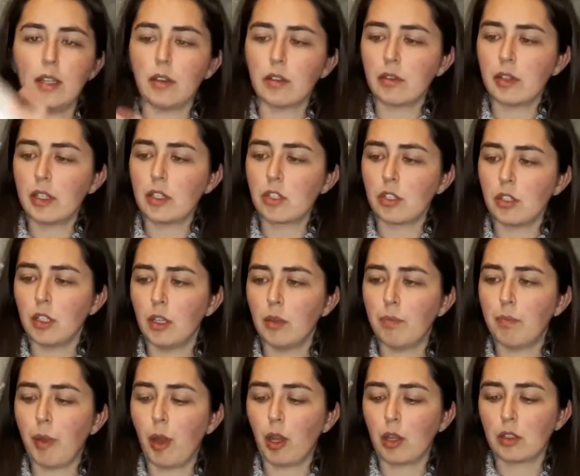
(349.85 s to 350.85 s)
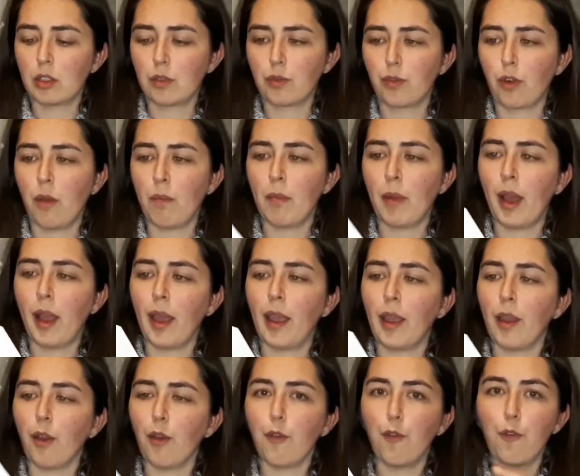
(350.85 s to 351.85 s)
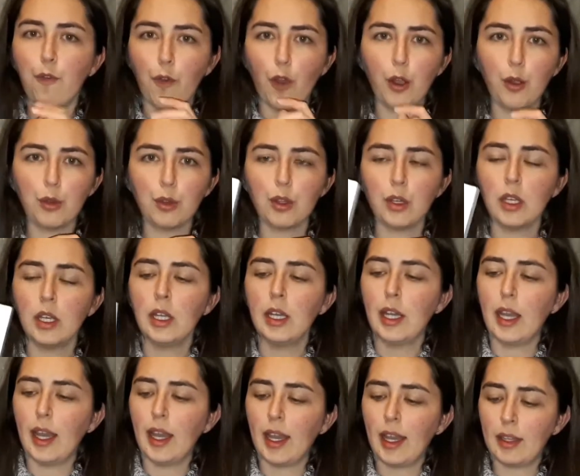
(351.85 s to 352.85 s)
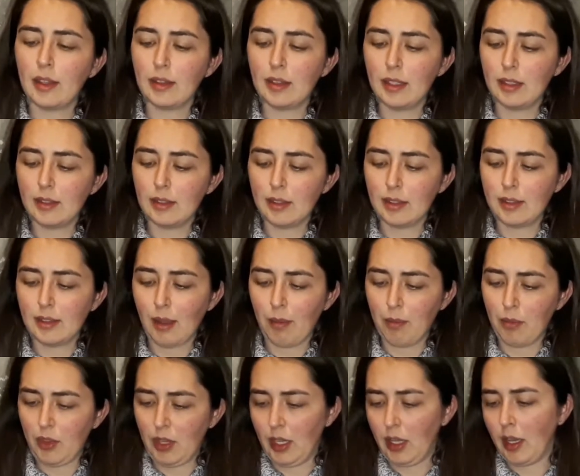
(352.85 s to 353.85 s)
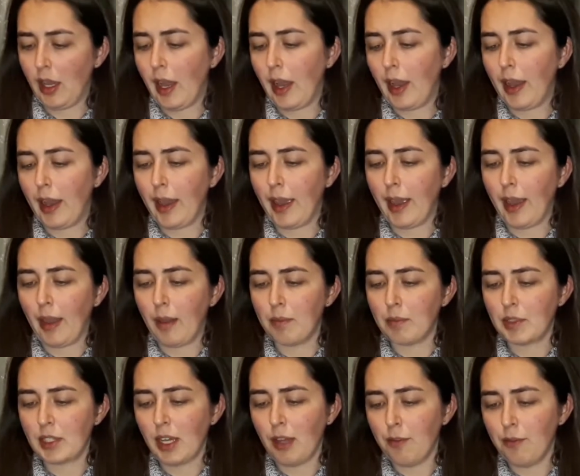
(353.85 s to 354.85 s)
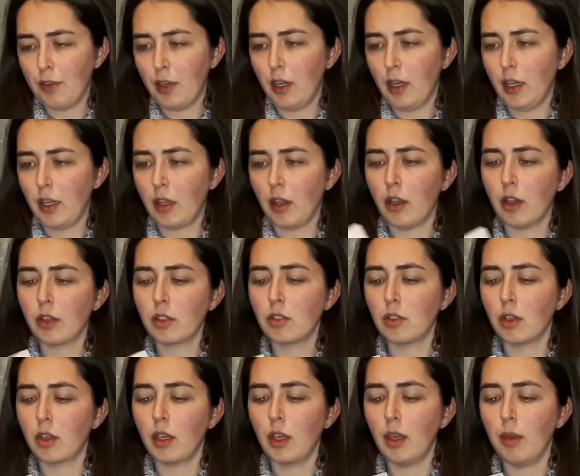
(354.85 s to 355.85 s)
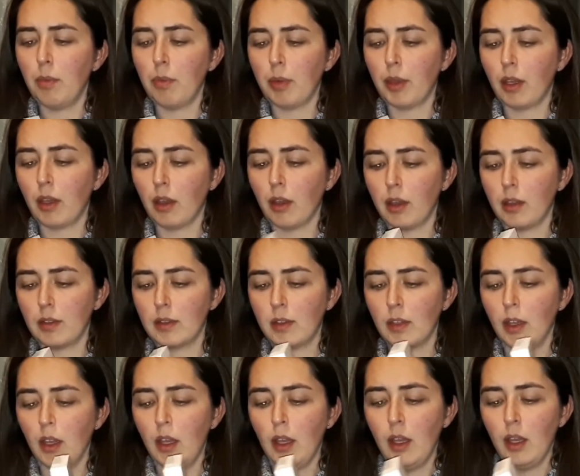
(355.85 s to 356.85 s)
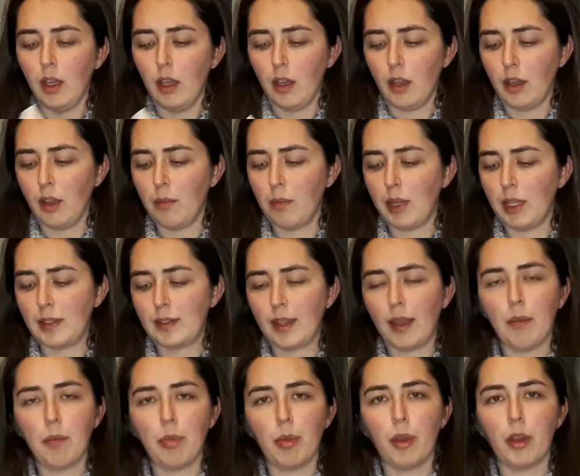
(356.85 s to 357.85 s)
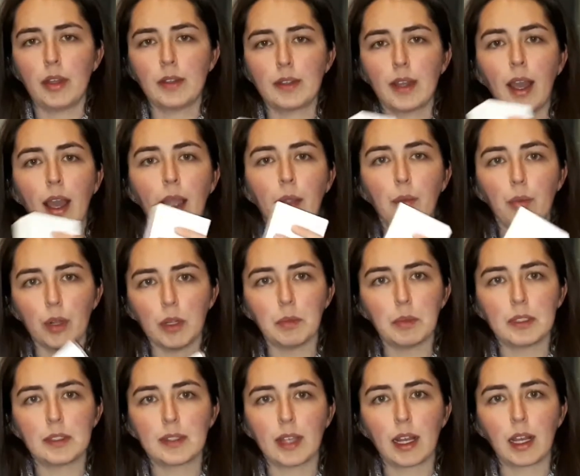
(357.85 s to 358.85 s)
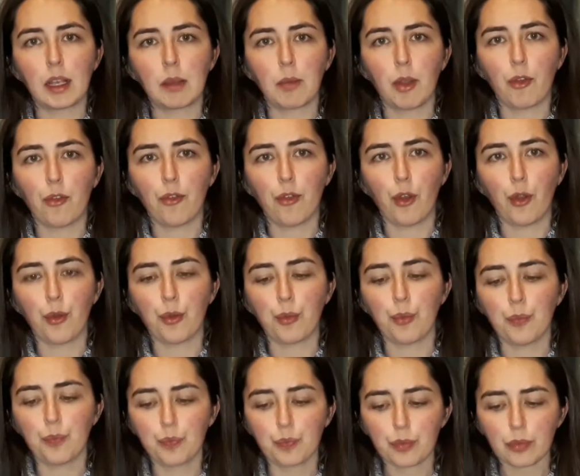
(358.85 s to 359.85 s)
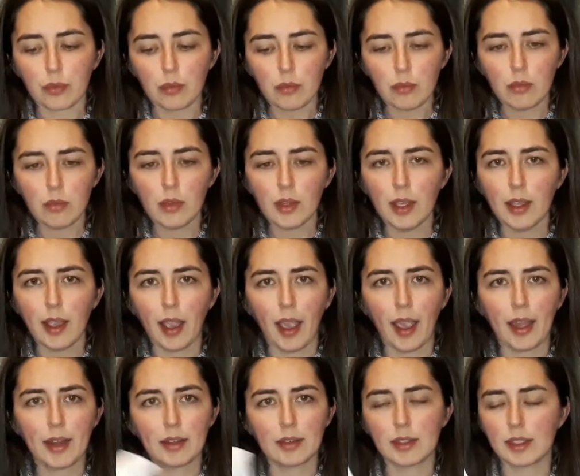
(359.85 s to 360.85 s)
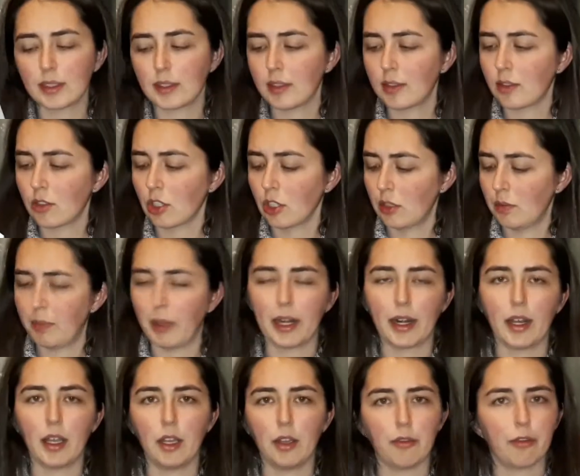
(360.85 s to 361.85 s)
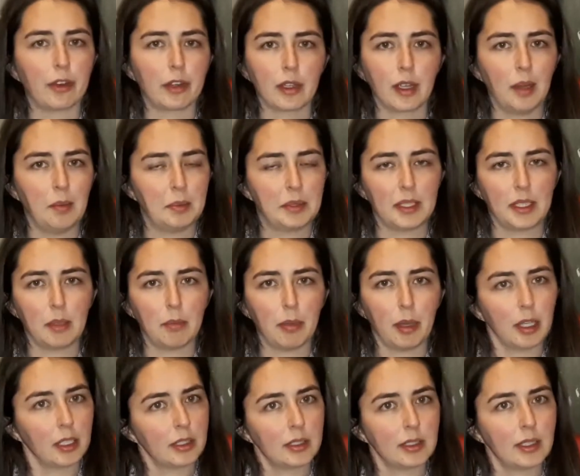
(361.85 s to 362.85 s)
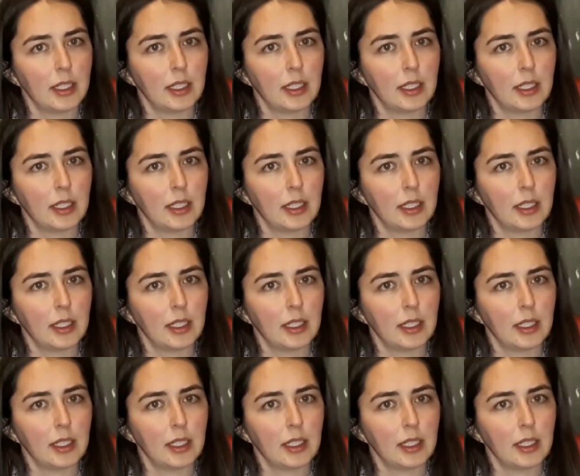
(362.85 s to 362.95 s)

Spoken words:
original box from my phone, and this is something I am definitely going to keep because at some point I will be selling my phone, and this is just better if it comes in a box.